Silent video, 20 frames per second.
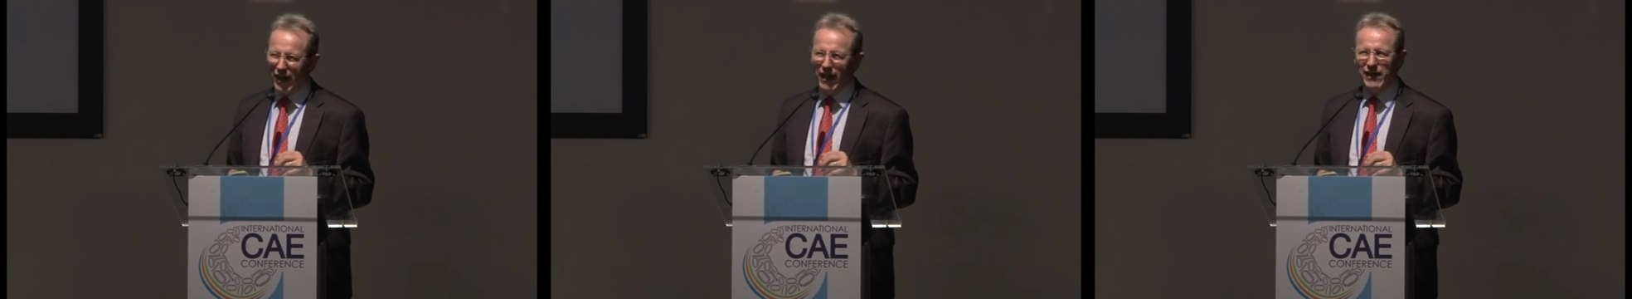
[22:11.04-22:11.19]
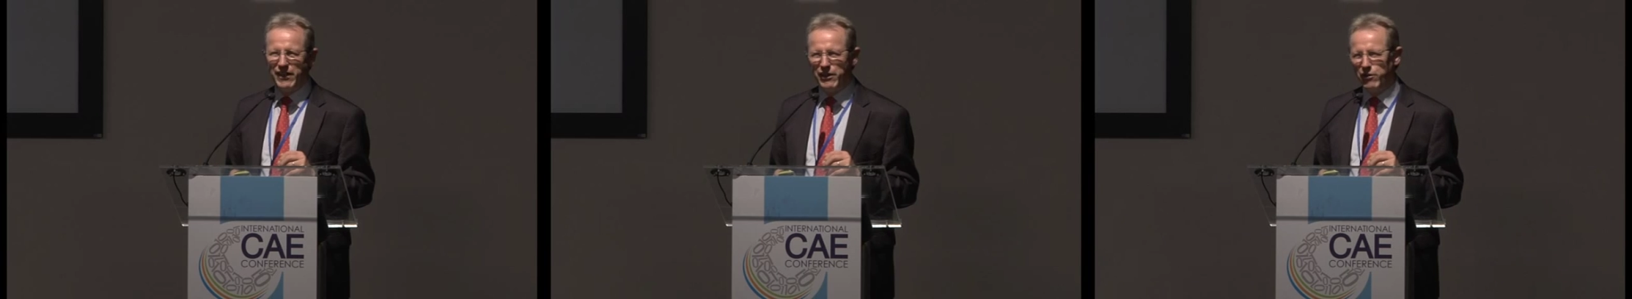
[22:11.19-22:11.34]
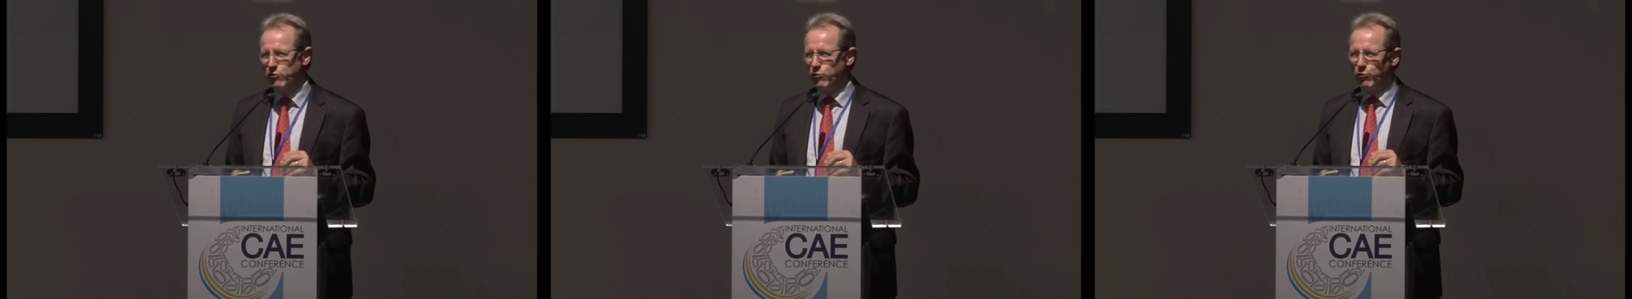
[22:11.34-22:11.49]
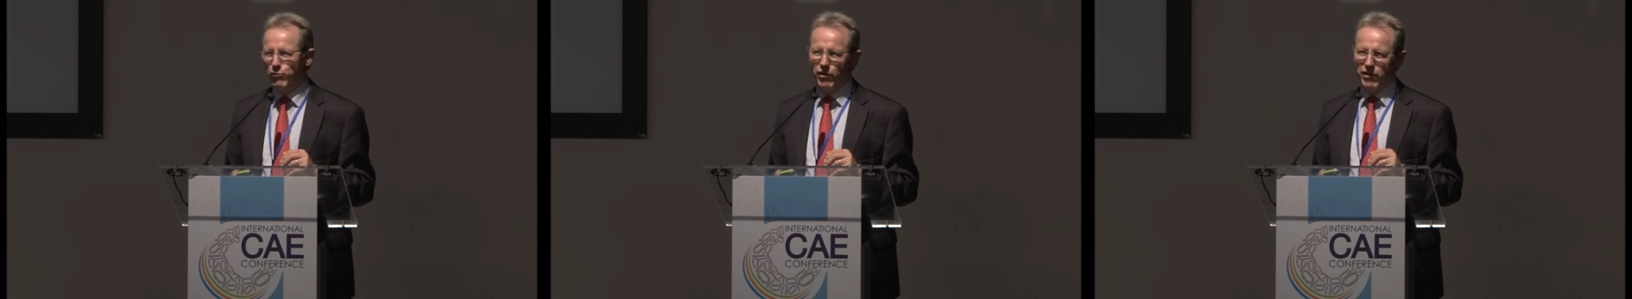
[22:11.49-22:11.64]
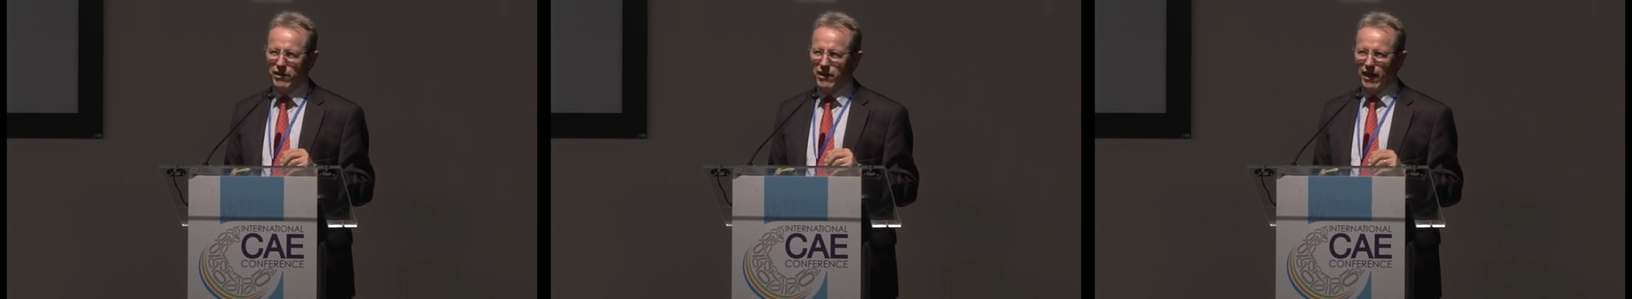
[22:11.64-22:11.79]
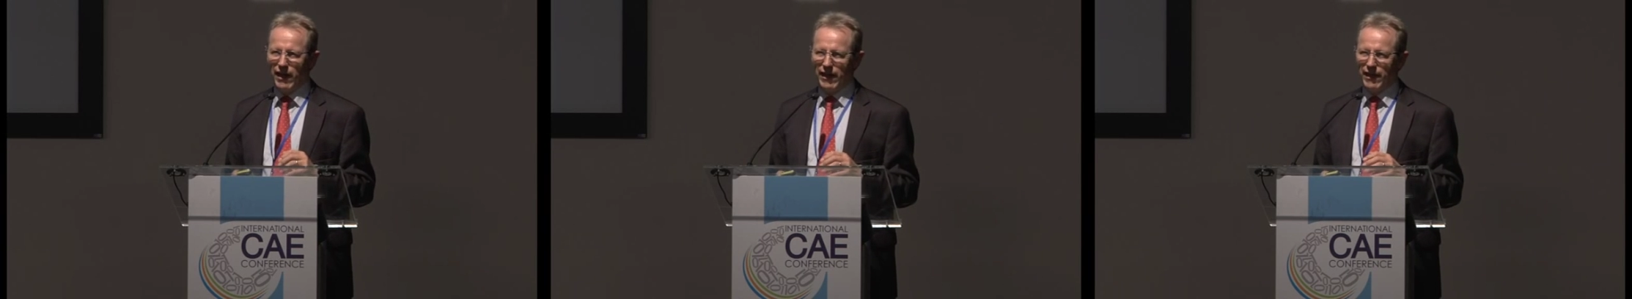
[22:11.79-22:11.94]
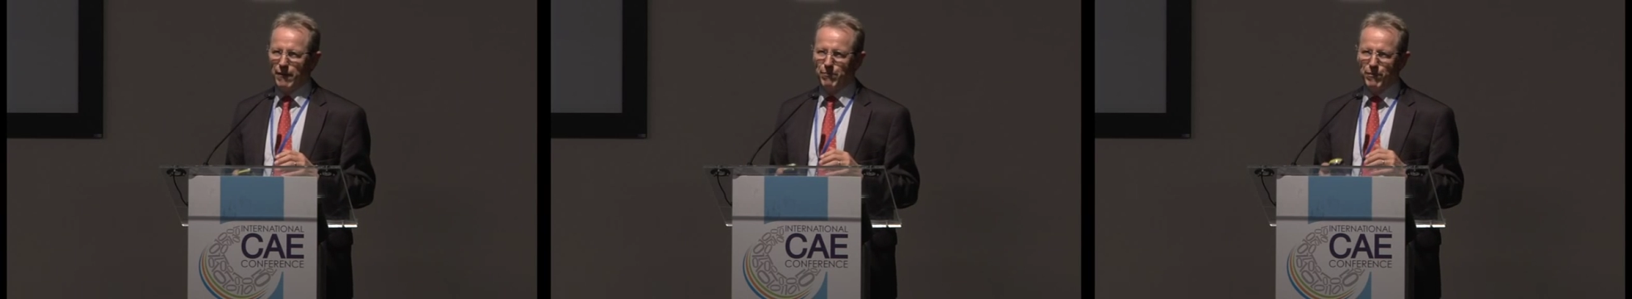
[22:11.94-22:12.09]
you do not
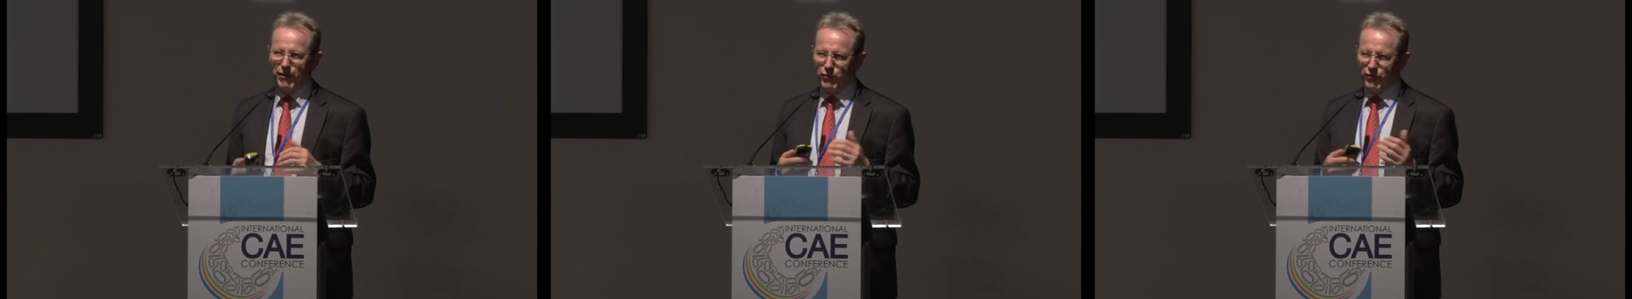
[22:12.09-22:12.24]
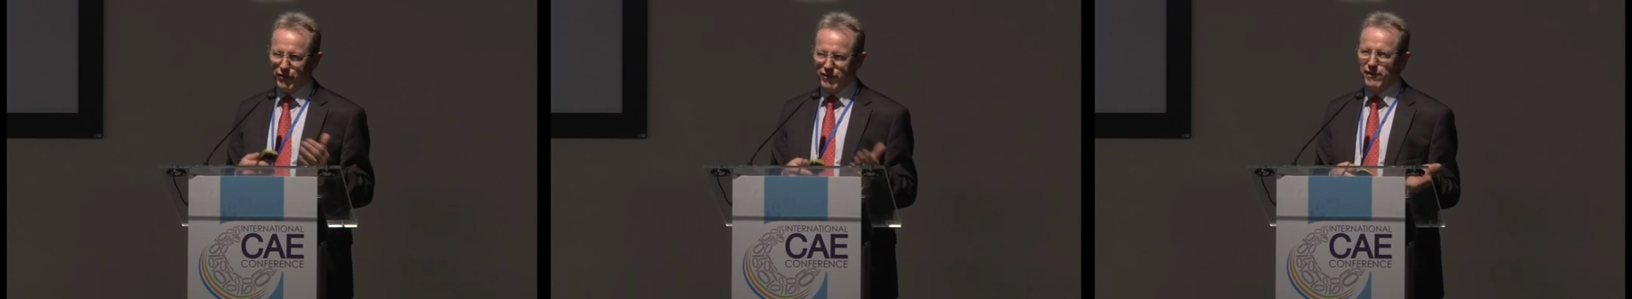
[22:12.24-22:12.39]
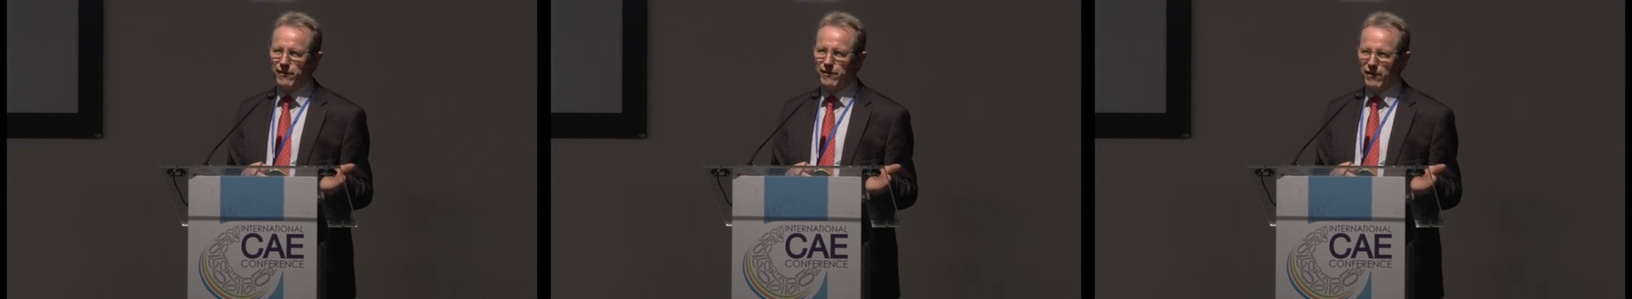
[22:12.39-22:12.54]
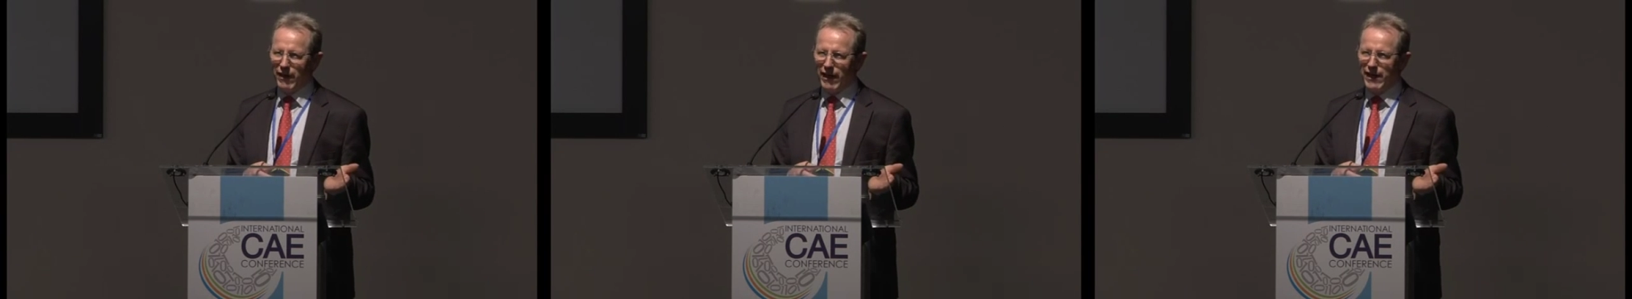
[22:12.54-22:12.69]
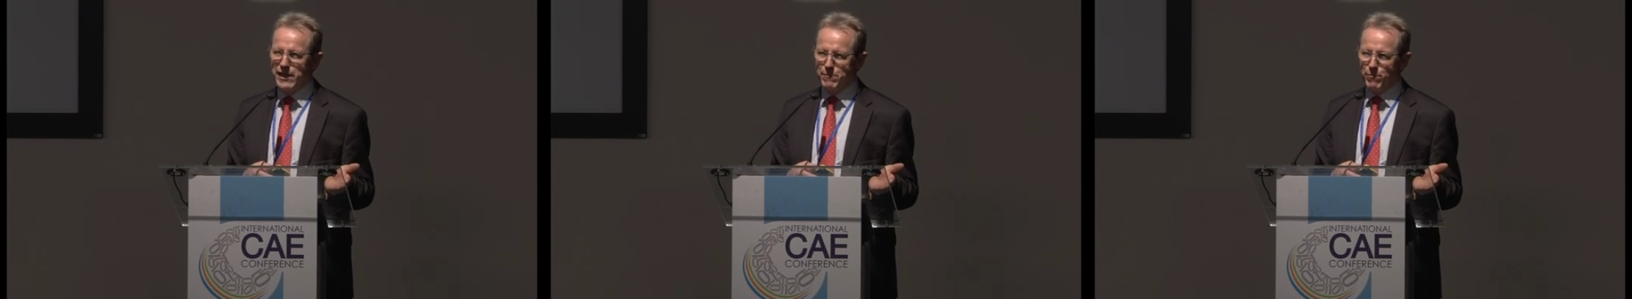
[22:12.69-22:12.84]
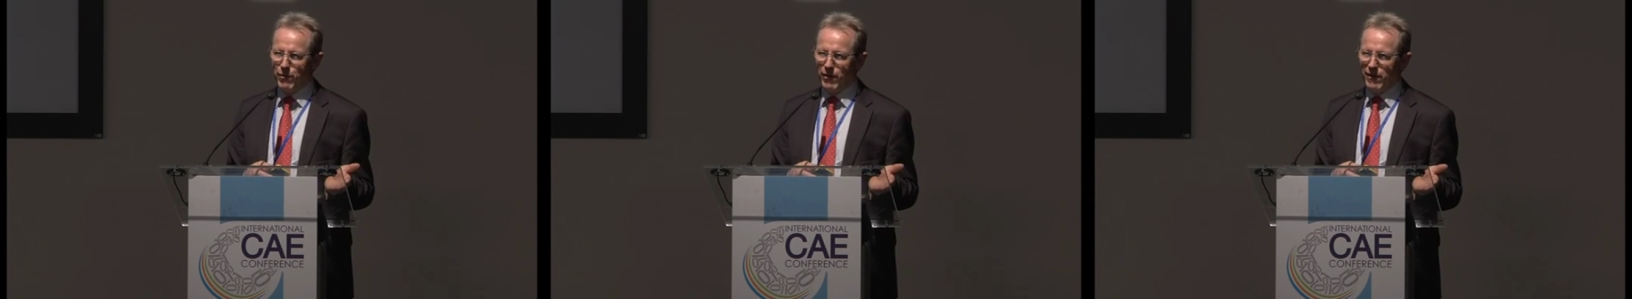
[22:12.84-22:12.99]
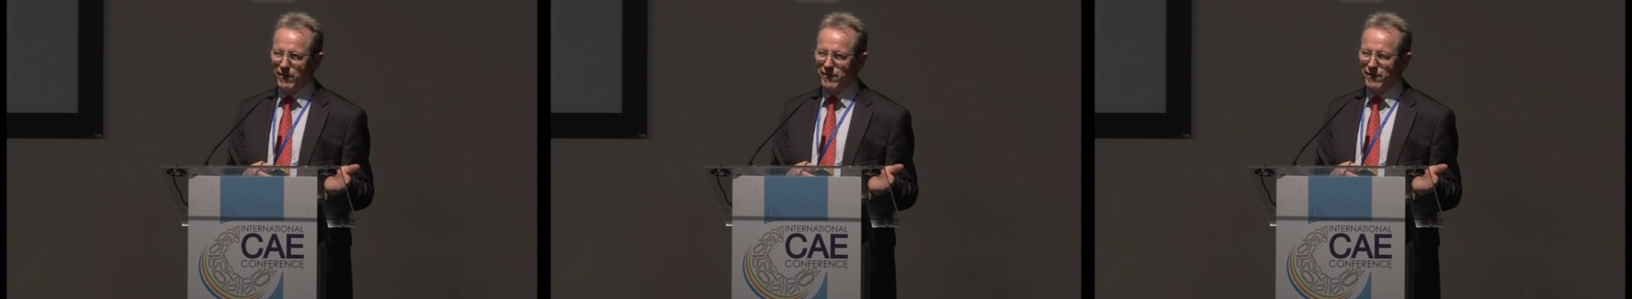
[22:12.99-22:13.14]
like it, because these are
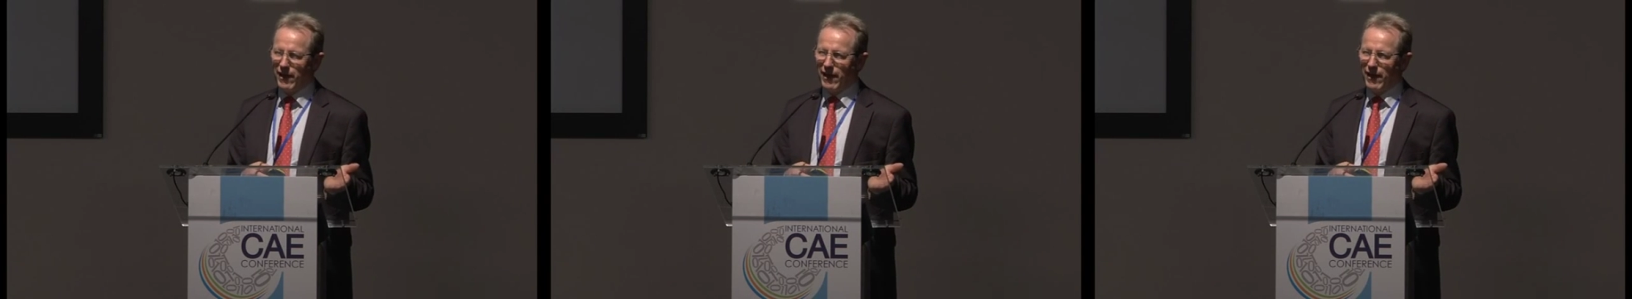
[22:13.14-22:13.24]
experts